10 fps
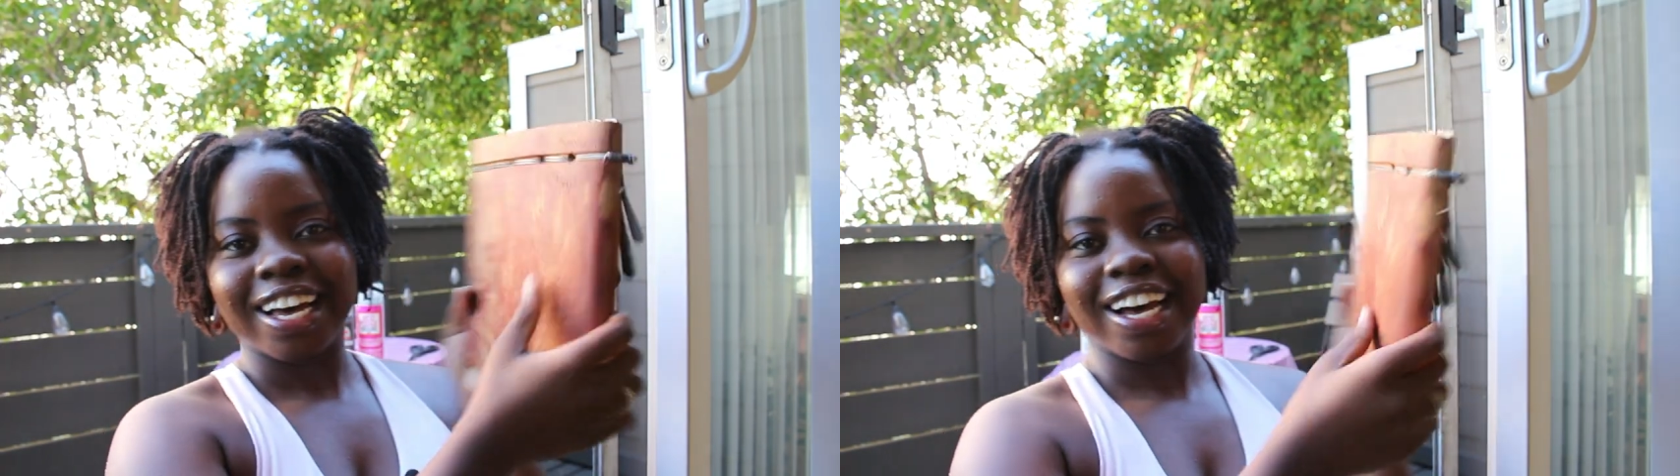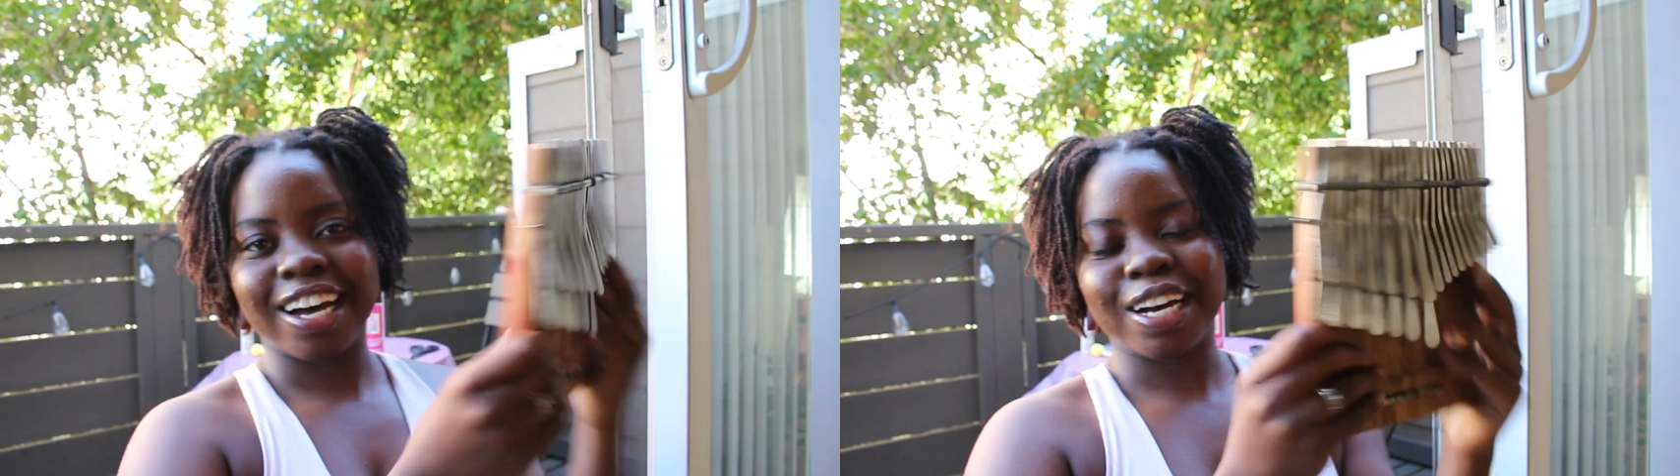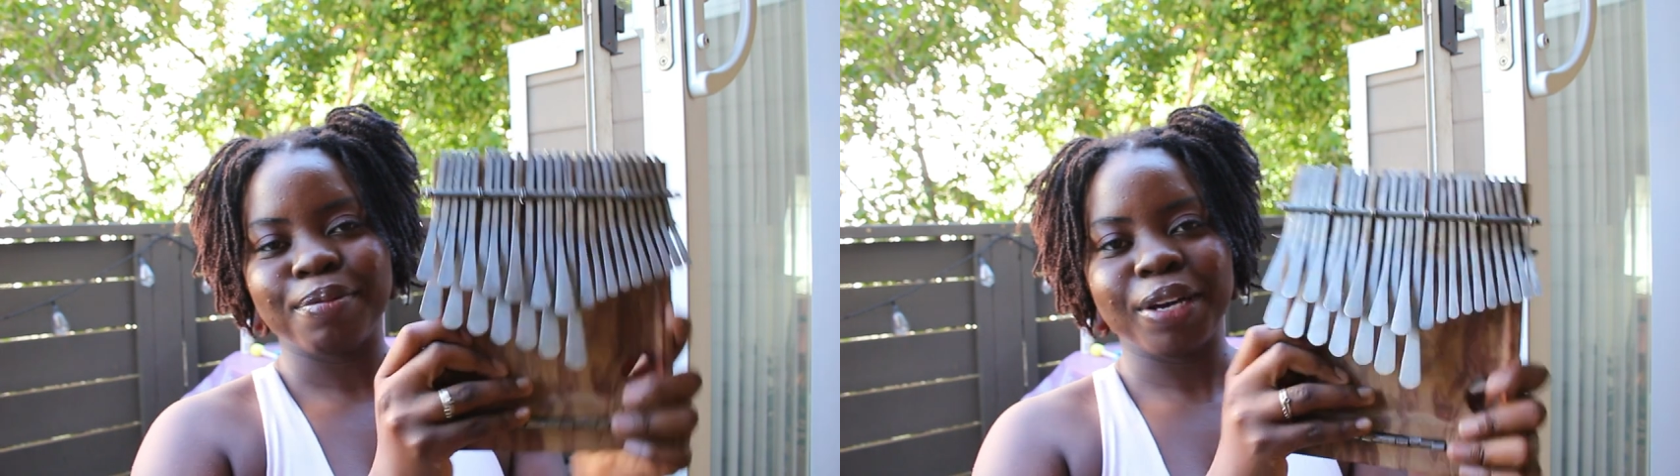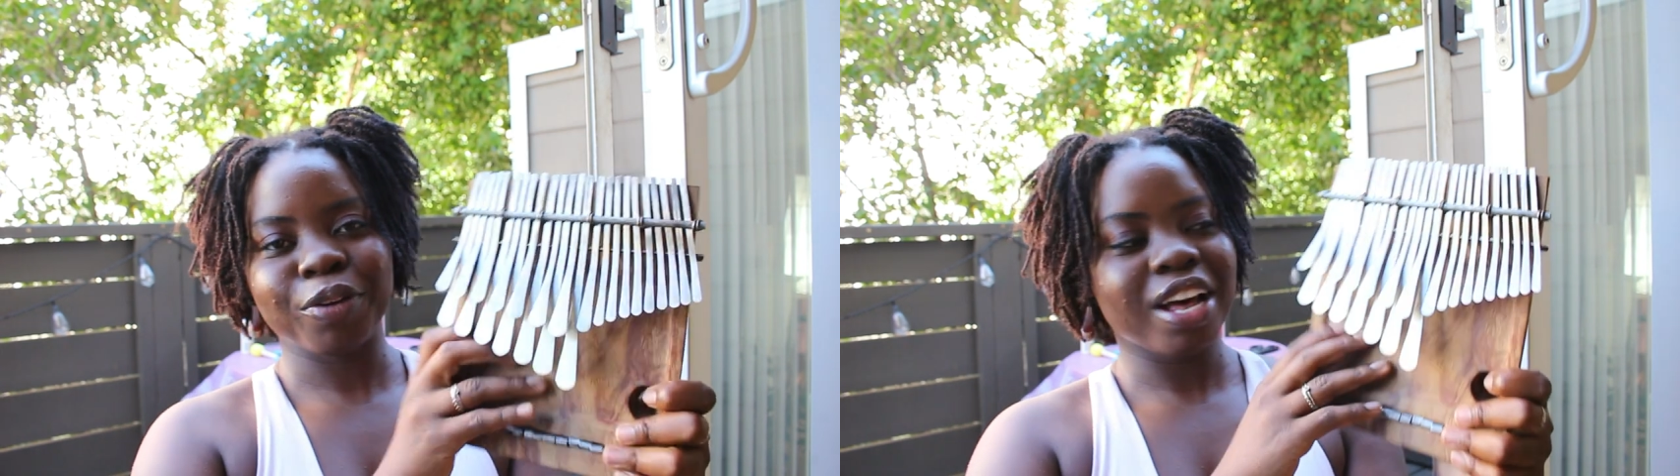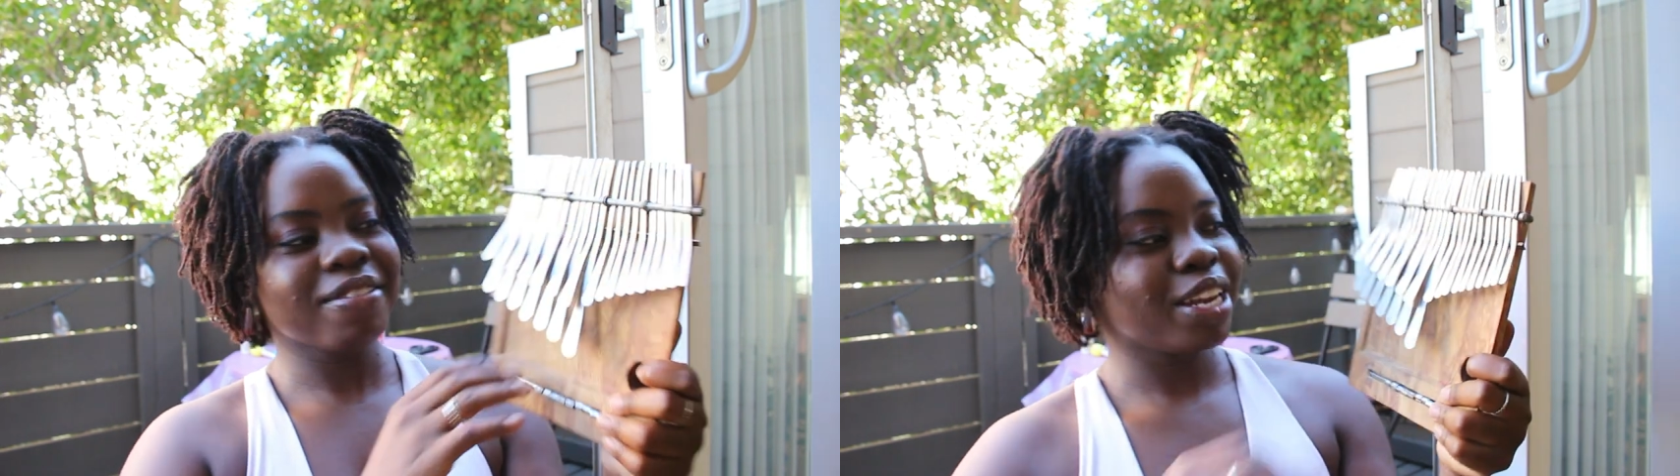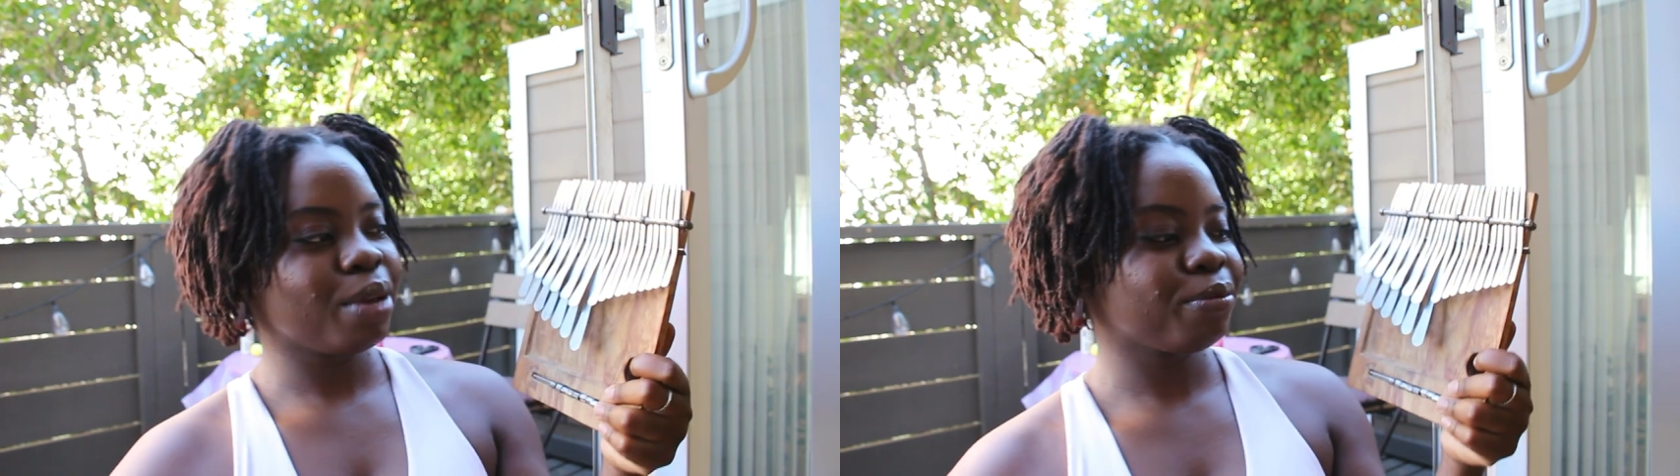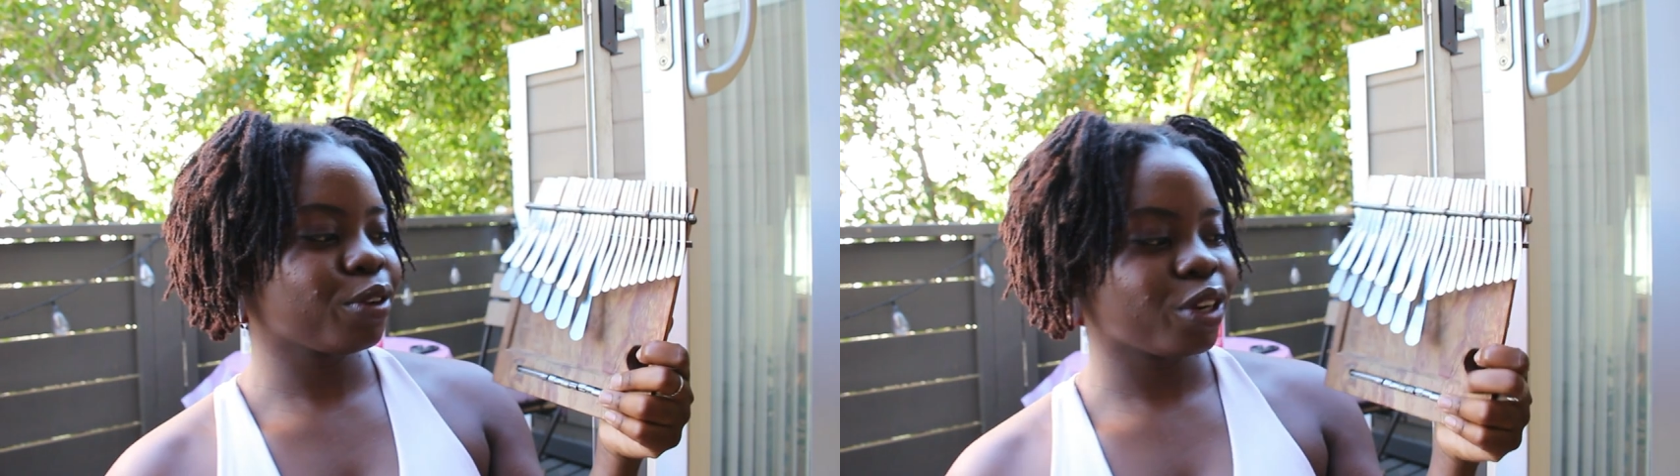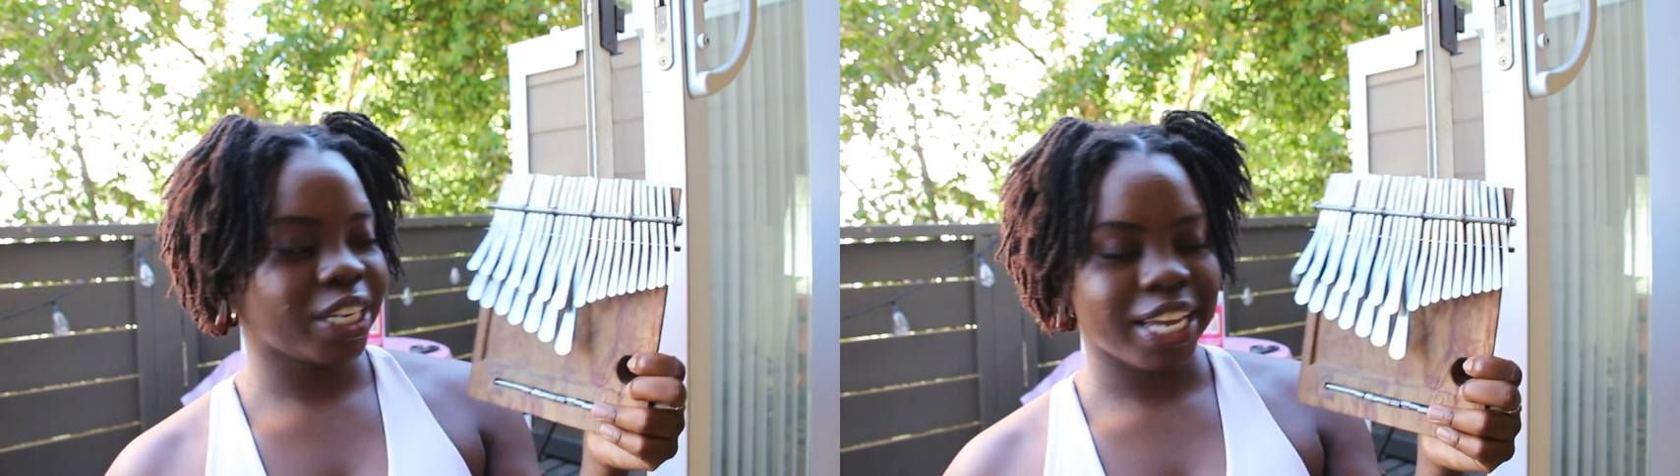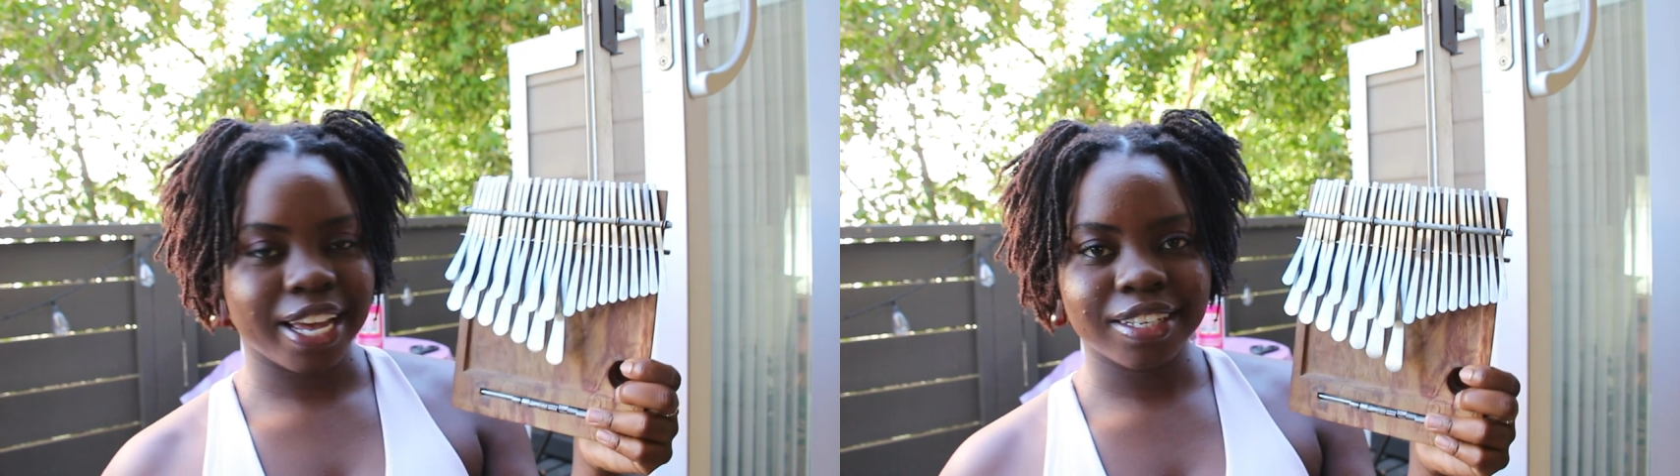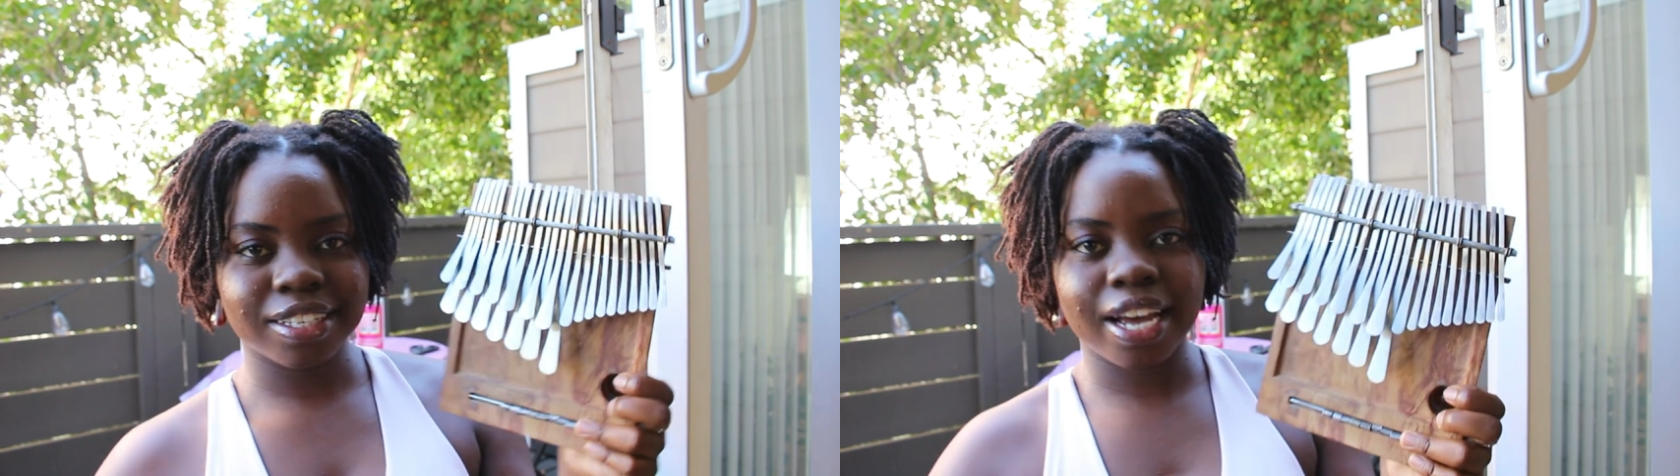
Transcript: I don't have a name for her yet.